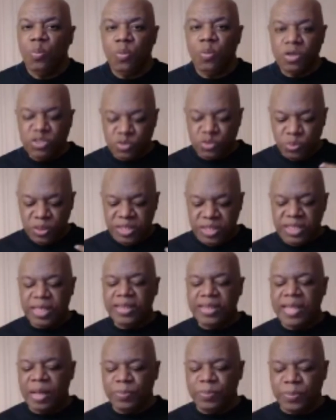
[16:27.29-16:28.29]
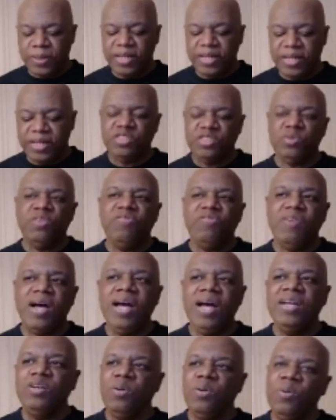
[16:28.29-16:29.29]
once we get that precious
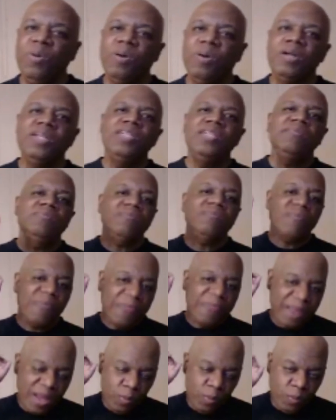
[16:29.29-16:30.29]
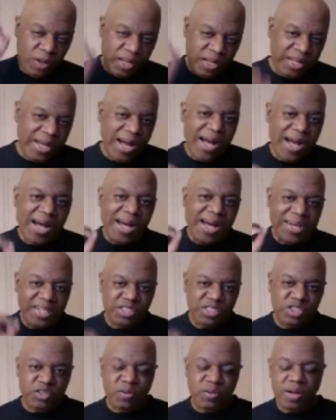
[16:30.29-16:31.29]
refined ore. And what
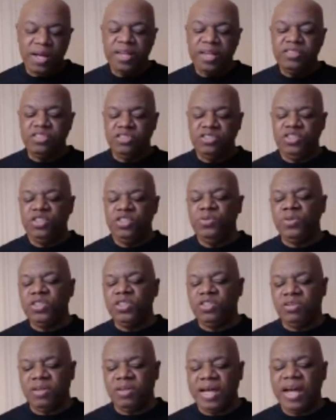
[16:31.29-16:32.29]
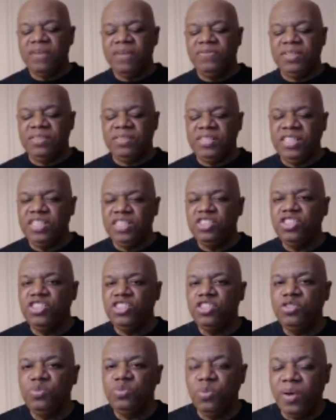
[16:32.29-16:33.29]
God is trying to do in your life is
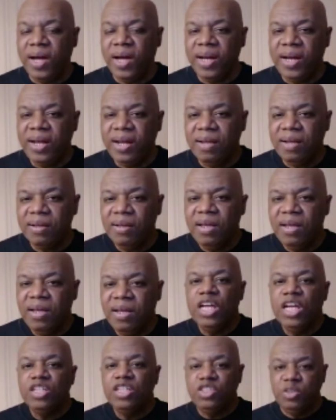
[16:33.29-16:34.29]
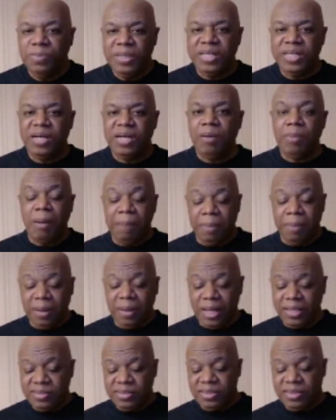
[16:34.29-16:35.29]
get you ready to become a
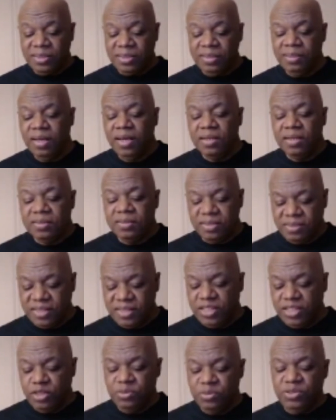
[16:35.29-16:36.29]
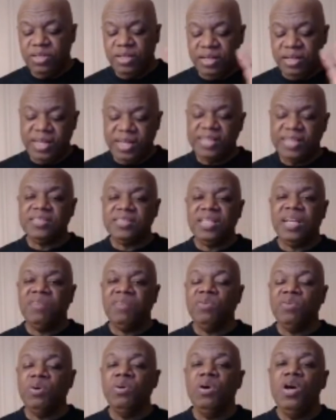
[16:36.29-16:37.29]
blessing, to take you to the next
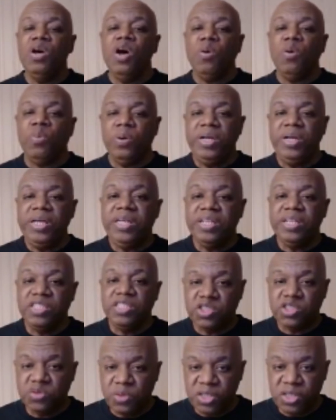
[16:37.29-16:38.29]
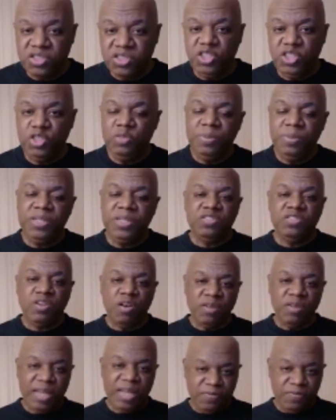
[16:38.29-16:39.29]
level where he can trust you, because
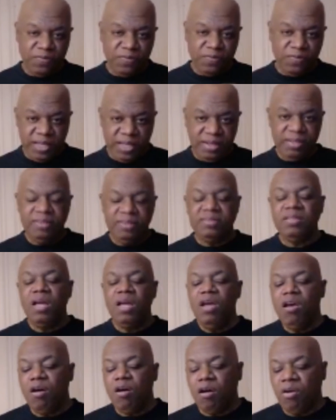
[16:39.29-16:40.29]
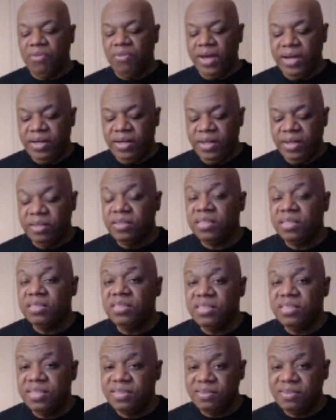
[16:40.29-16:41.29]
all that flakiness, all that
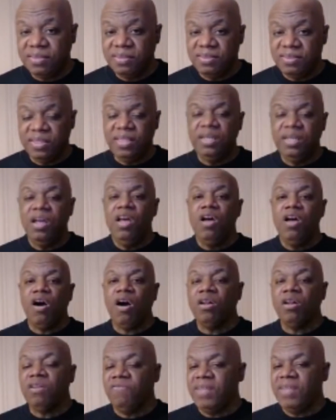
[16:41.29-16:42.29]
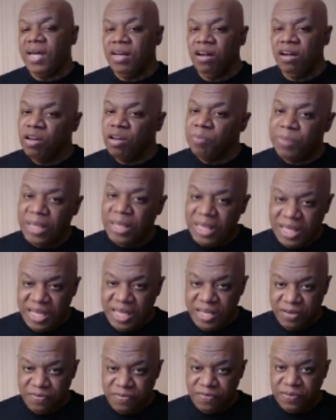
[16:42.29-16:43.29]
inconsistency, all of that
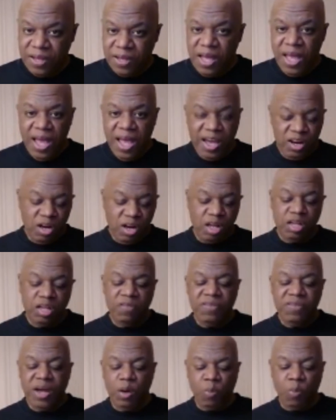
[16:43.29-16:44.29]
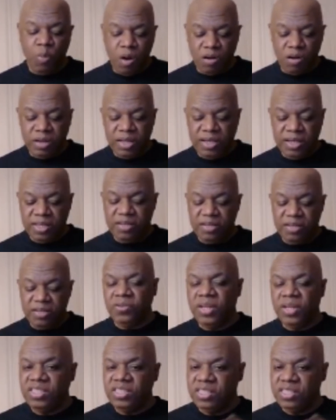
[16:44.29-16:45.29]
unbelief, and all of that walking in the
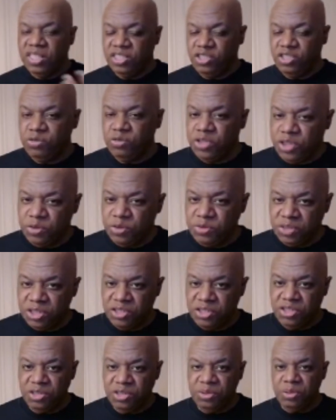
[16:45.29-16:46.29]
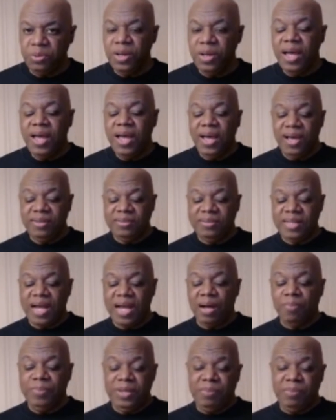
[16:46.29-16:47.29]
flesh that you used to do has
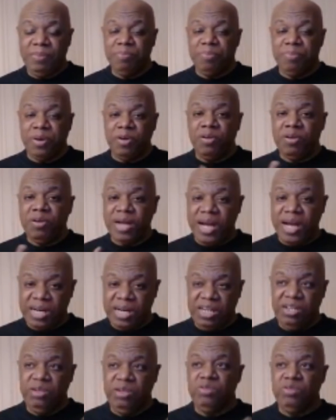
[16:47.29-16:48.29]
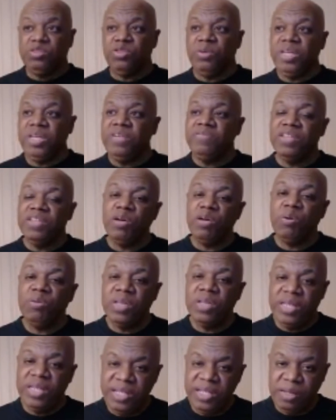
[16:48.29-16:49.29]
now been burned out of you. So even
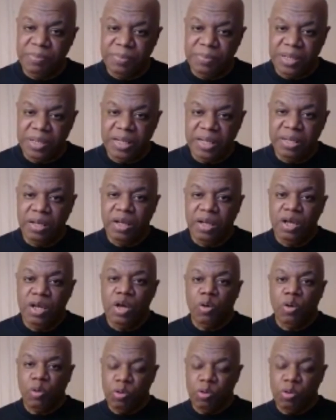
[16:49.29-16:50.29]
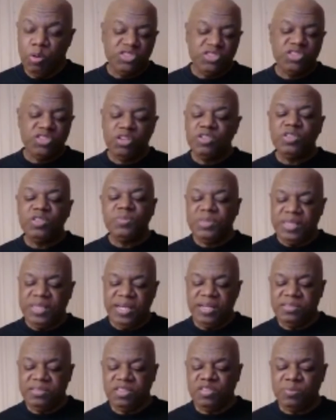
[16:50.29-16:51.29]
though the enemy or the
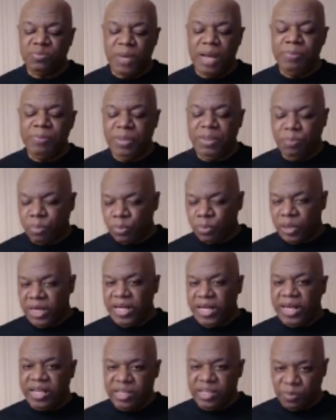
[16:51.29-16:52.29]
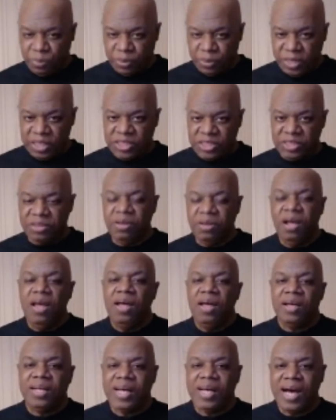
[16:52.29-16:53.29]
circumstances might be bringing the pressure,
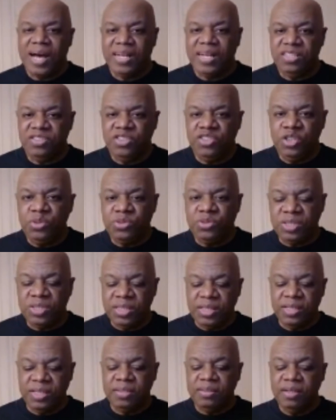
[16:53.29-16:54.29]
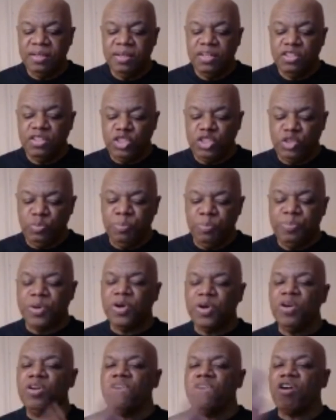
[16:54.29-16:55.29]
God is using it to
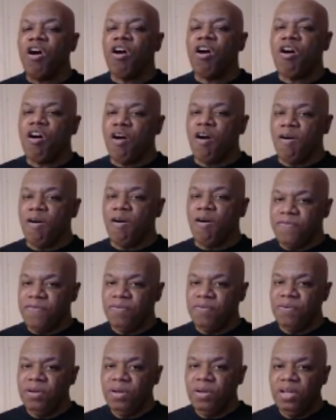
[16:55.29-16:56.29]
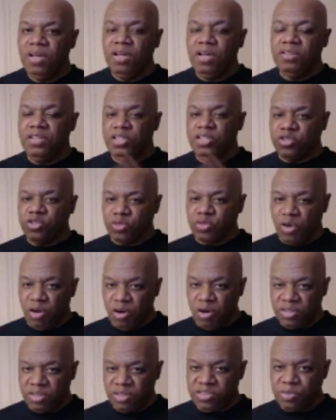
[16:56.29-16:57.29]
burn off the
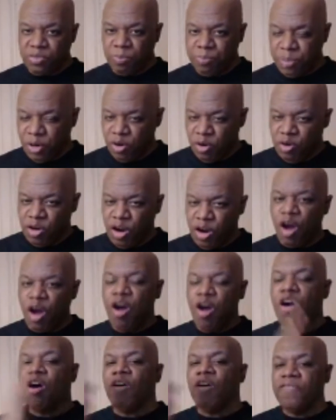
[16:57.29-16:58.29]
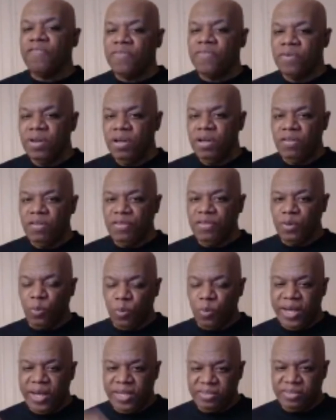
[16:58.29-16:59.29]
dross, burn off the
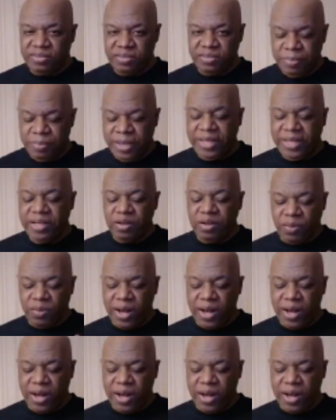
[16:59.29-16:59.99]
waste, making it